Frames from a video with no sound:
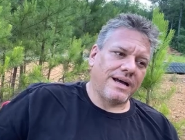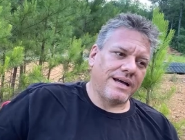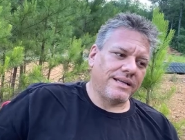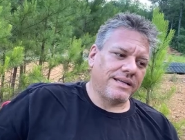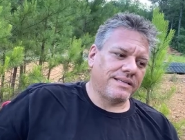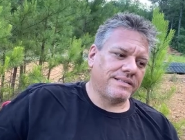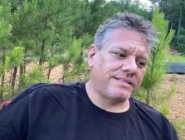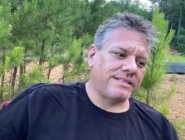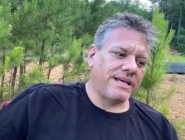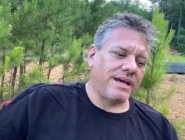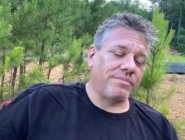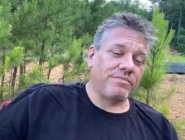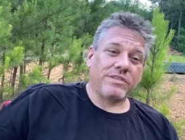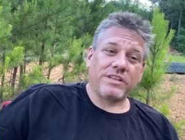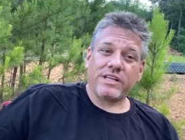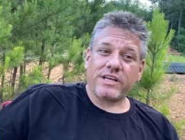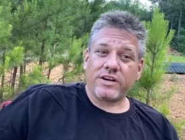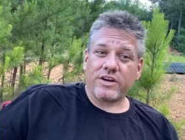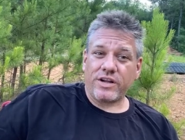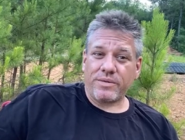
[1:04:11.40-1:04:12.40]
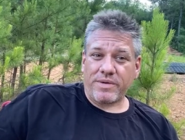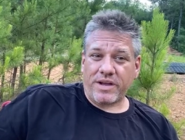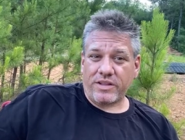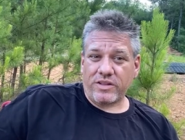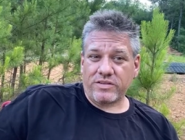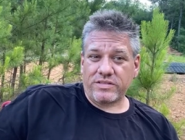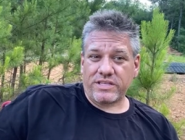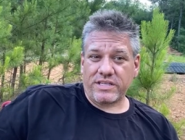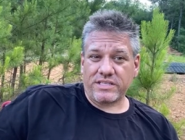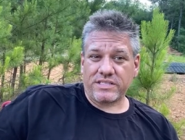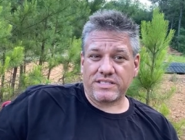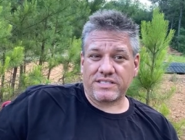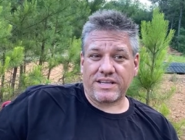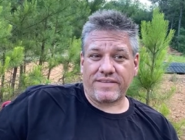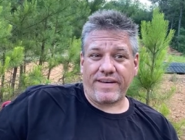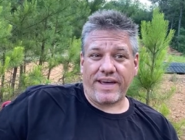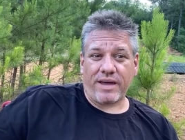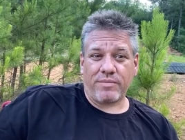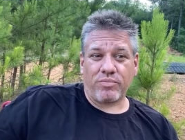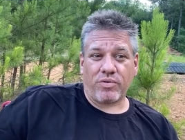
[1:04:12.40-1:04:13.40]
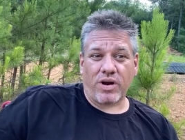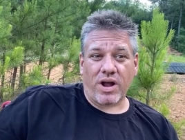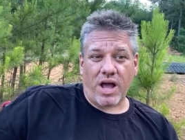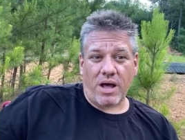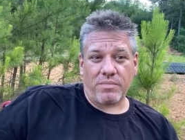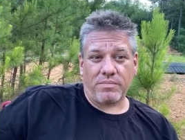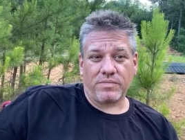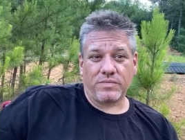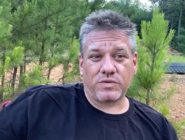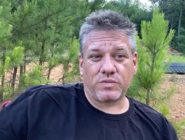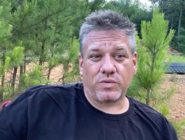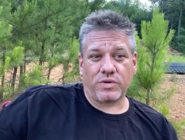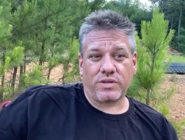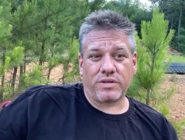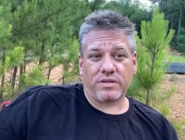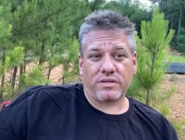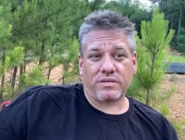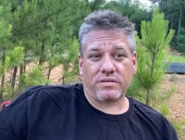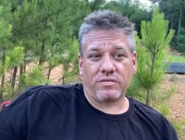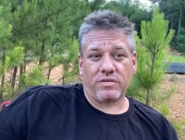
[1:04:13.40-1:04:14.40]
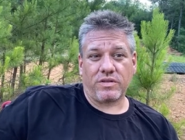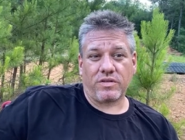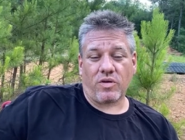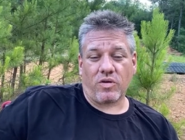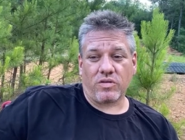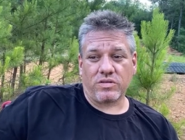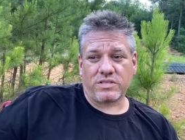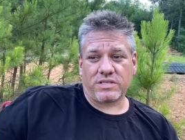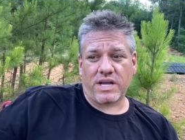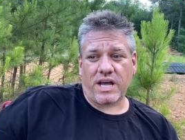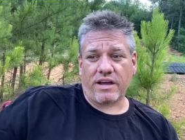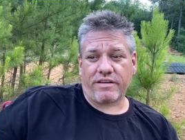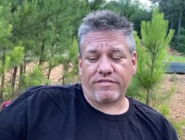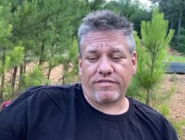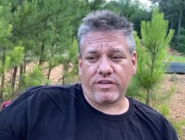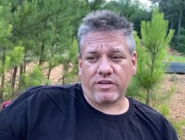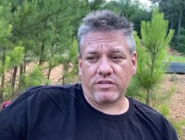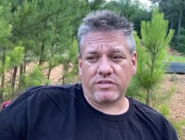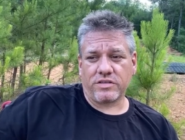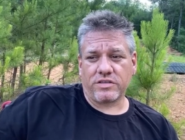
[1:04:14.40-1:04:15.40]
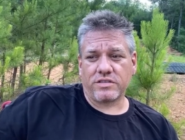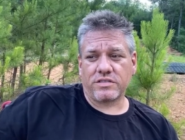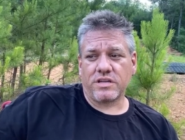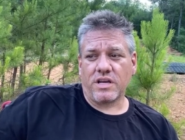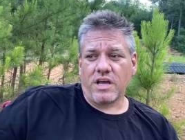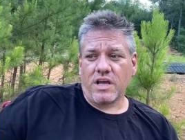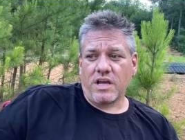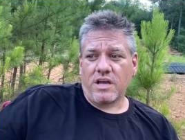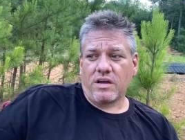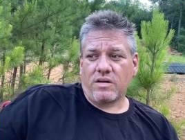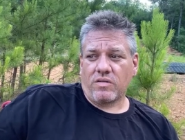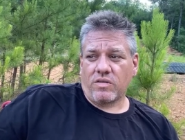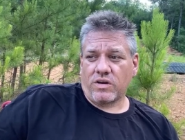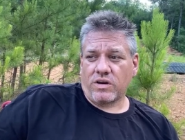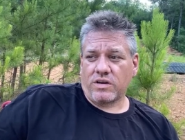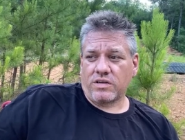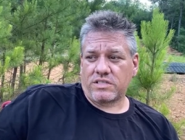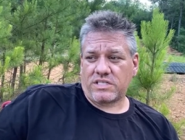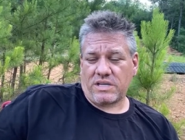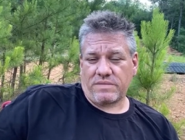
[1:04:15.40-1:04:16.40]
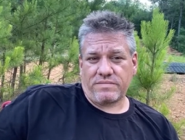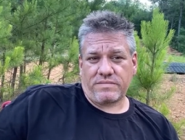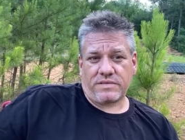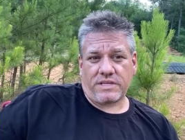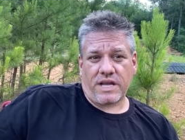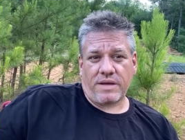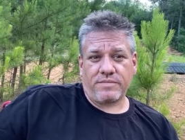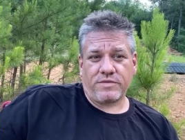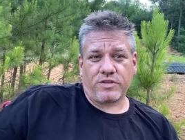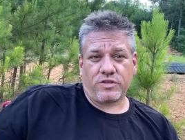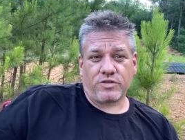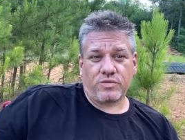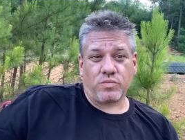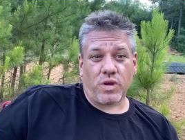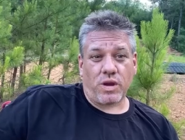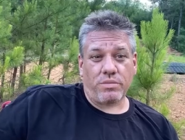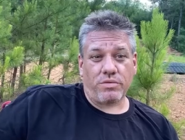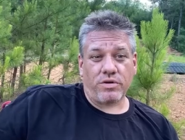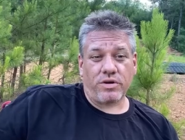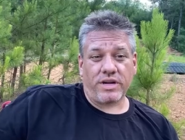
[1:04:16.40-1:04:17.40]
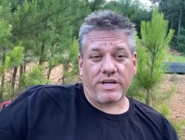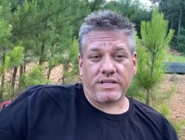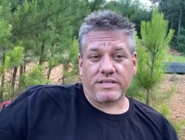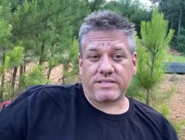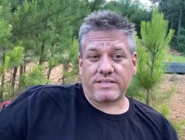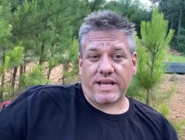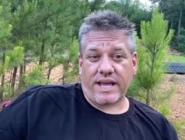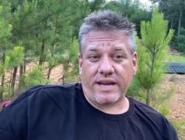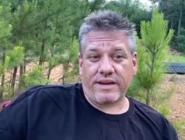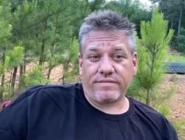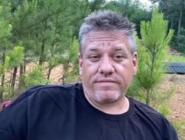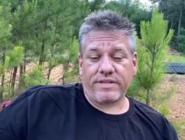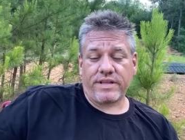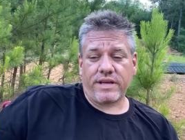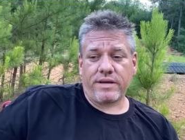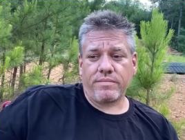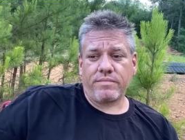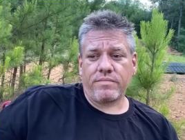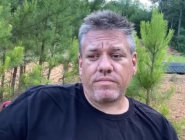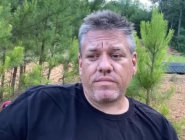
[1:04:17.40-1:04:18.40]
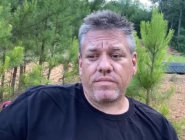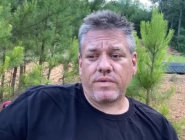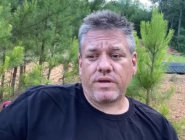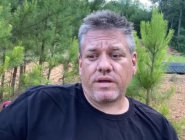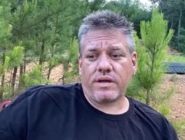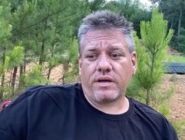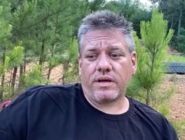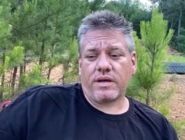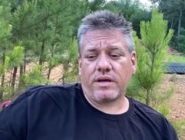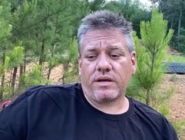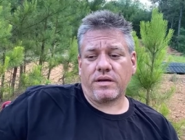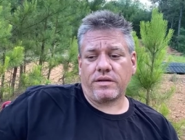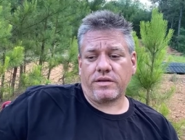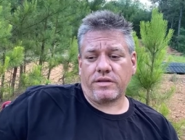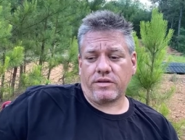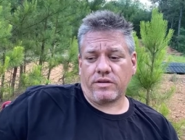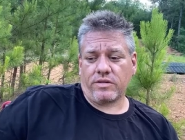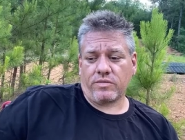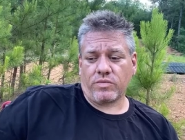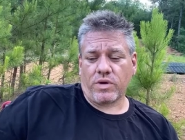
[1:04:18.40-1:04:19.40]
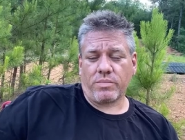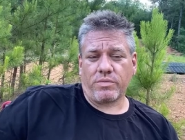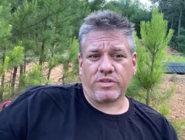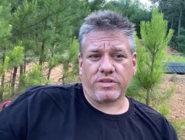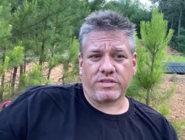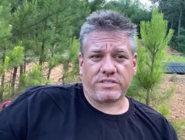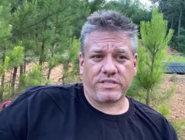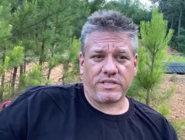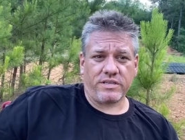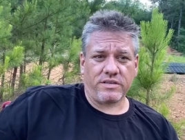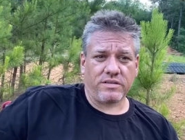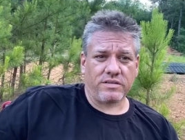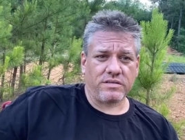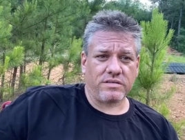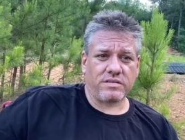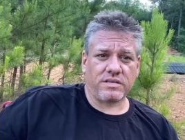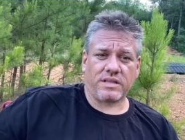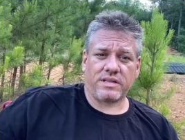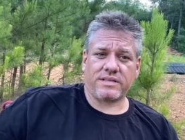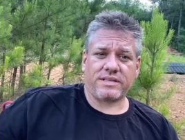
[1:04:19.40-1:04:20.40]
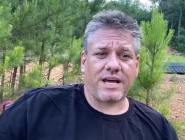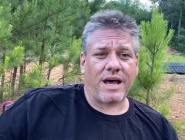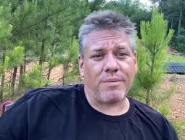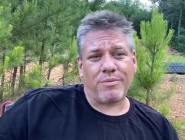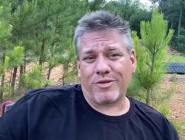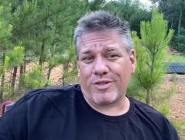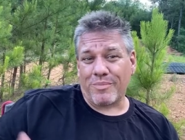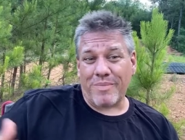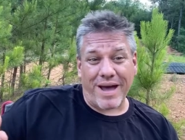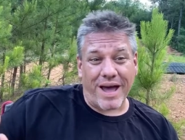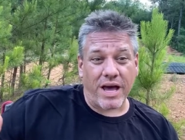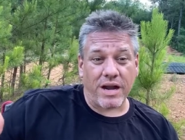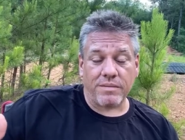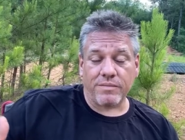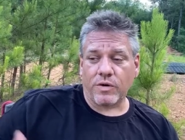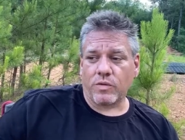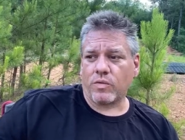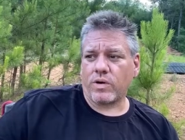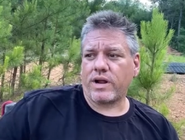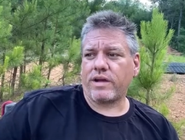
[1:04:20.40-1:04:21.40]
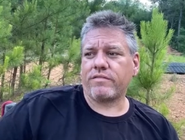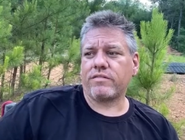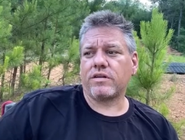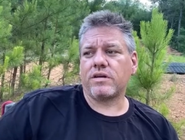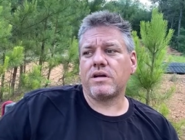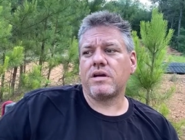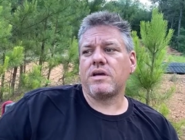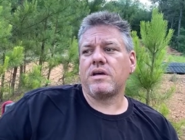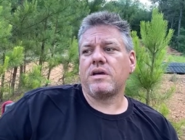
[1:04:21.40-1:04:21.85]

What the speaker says: See, I'm leery about those things because I've had problems with old stock filters, or sometimes there's rubber inside of them, the rubber that seals on the top or the bottom or whatever,